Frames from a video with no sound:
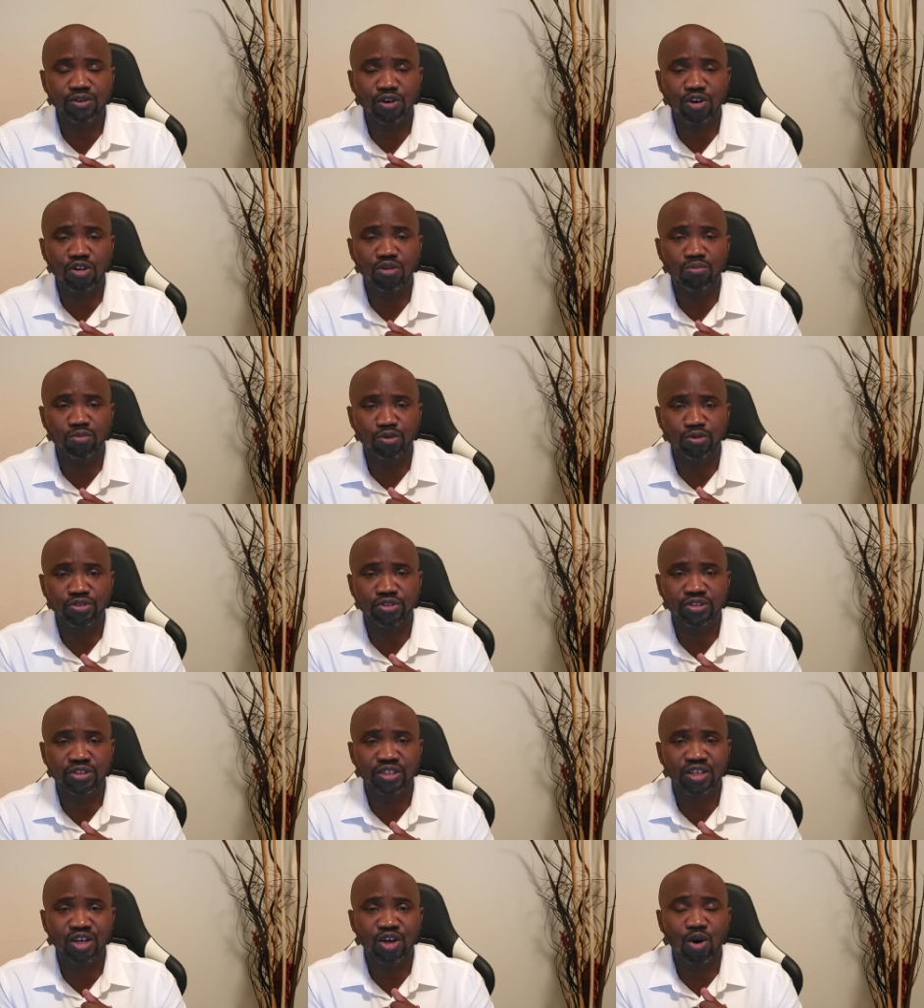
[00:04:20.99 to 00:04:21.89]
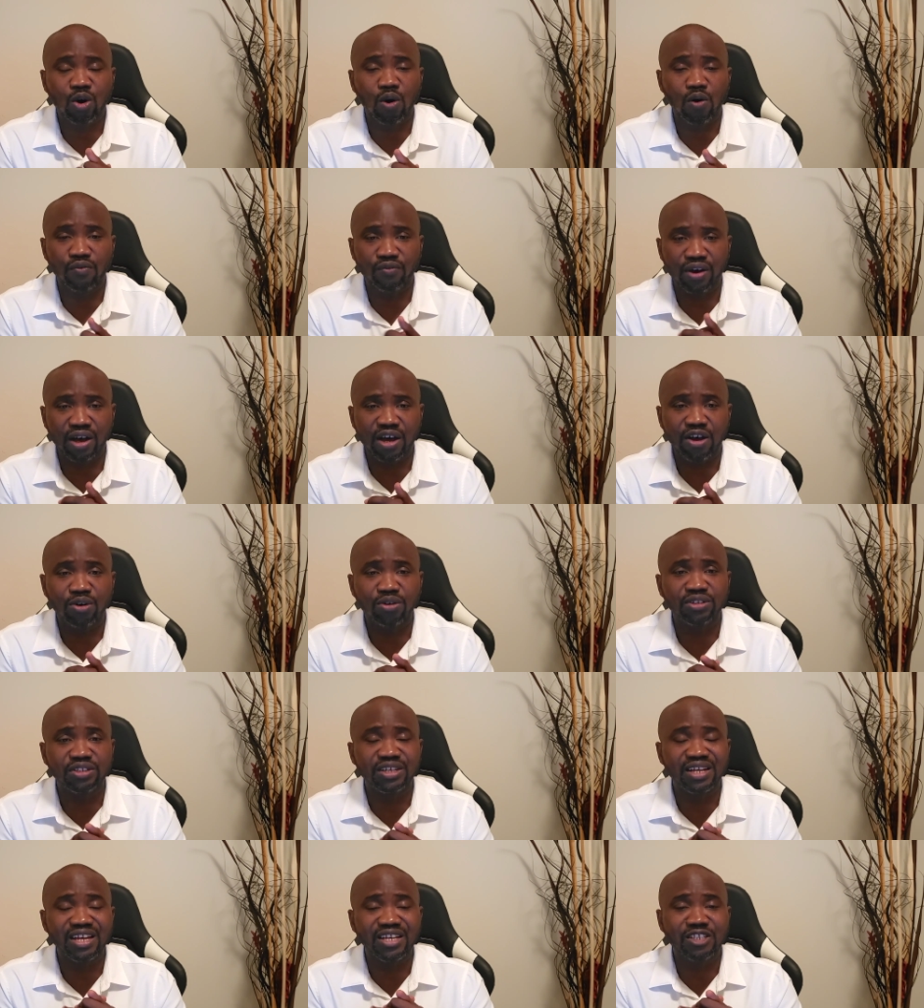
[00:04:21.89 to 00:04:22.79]
almost cover all
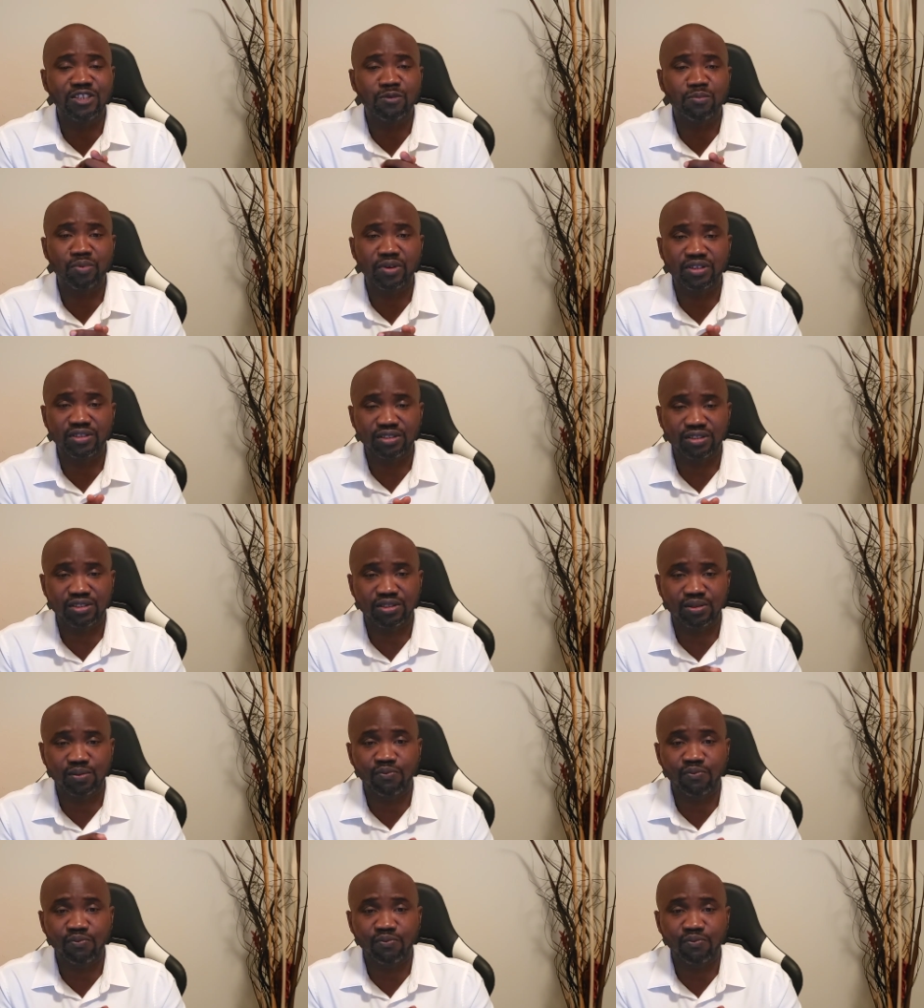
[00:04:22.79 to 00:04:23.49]
the expenses,